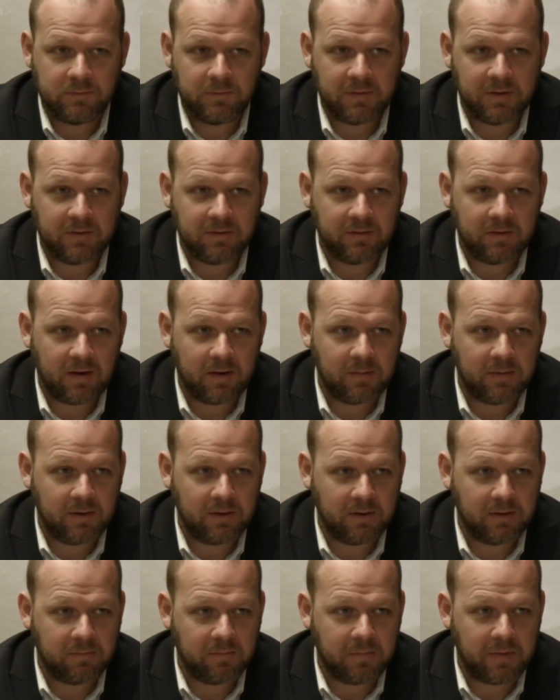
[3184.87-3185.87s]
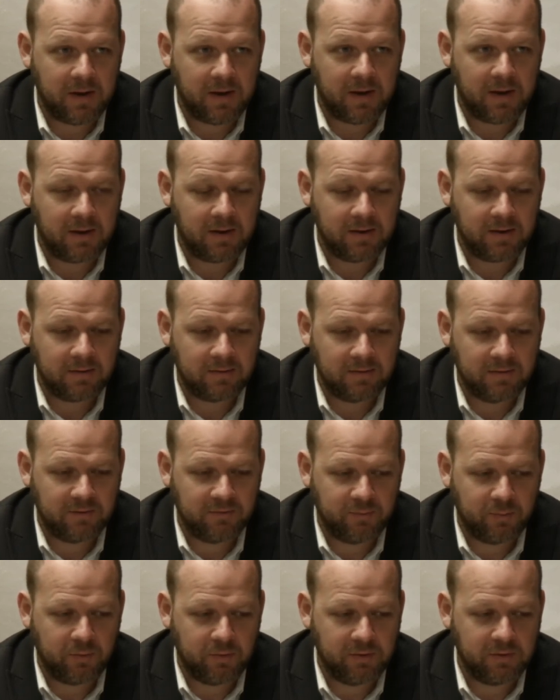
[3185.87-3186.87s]
by the time I get back, at
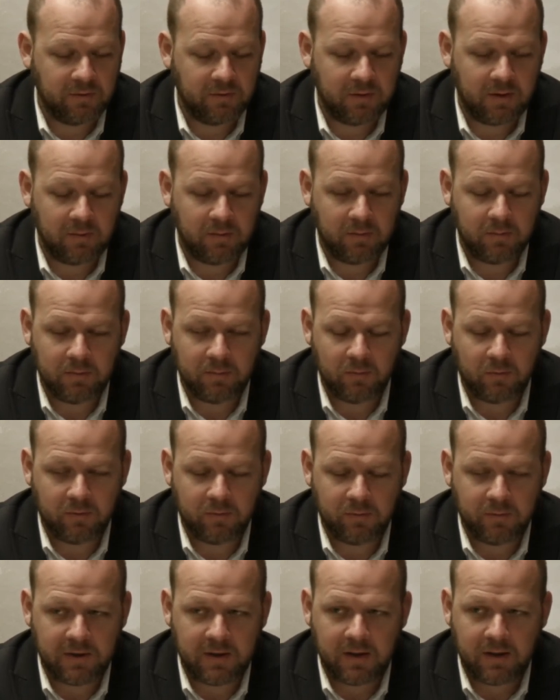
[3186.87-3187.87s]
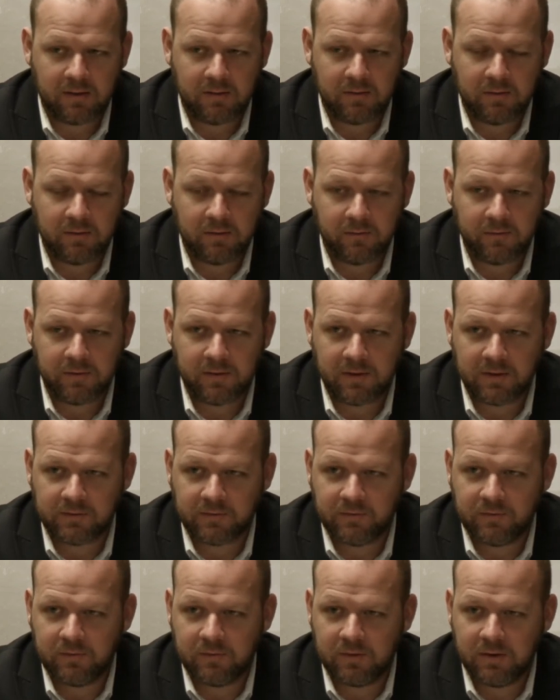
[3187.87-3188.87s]
this point in time, there'll be more that we add over the next
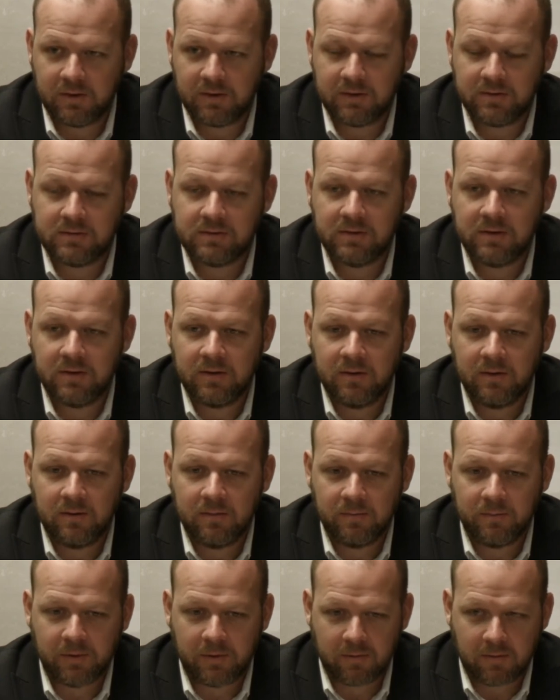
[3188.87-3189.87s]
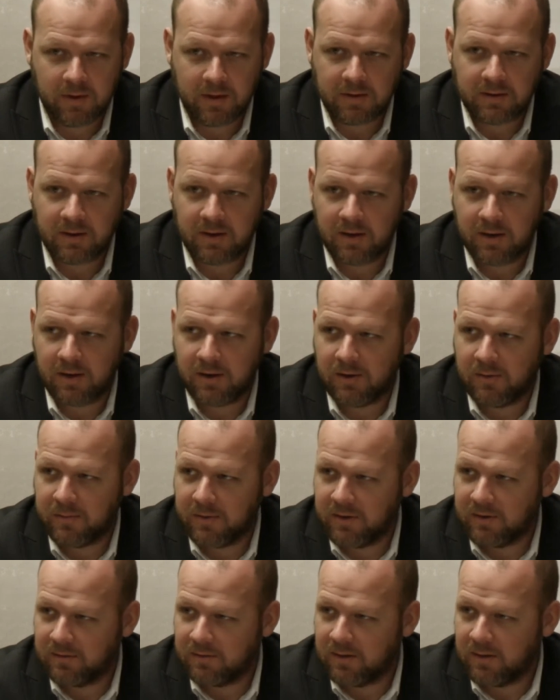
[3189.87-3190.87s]
few days. But right now,
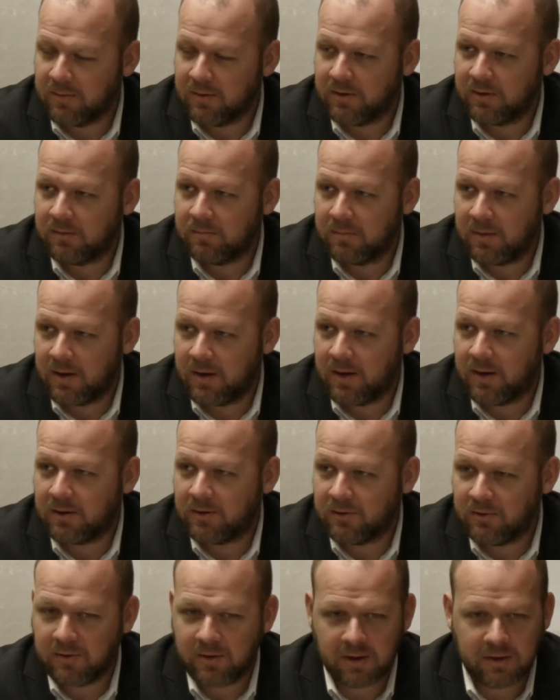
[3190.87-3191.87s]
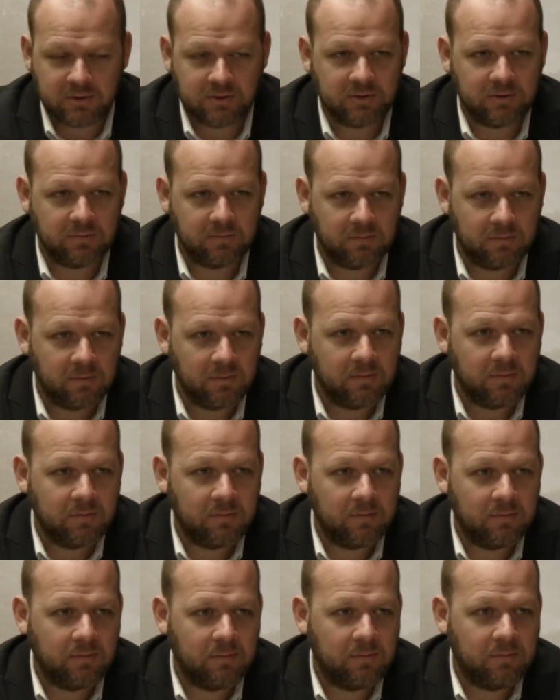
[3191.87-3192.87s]
by the time I get back, you guys should
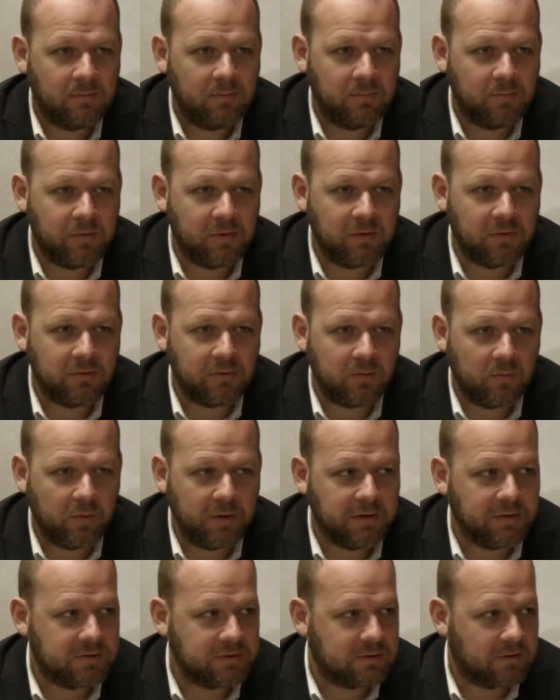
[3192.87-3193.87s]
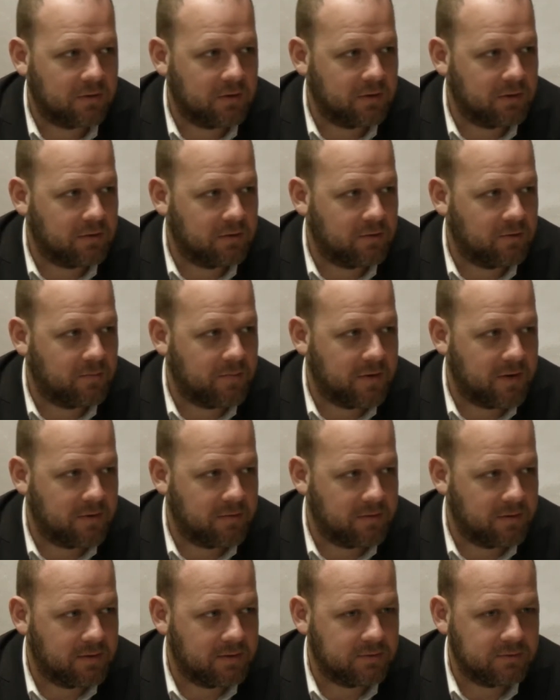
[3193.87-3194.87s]
be on your way to starting a home
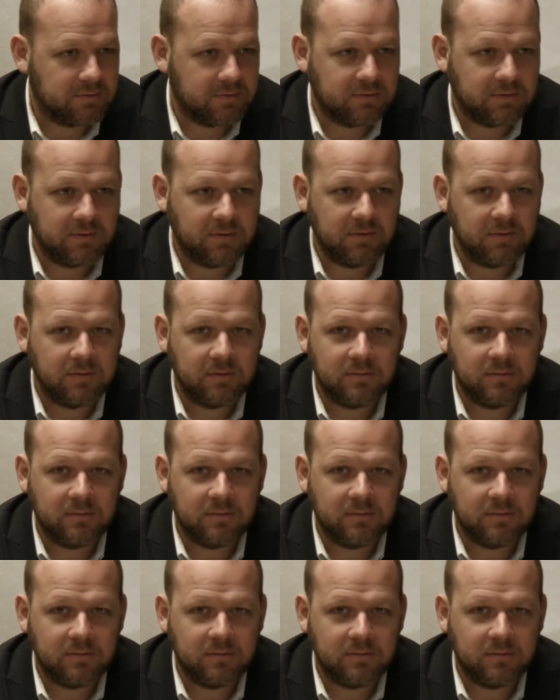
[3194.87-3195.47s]
health agency.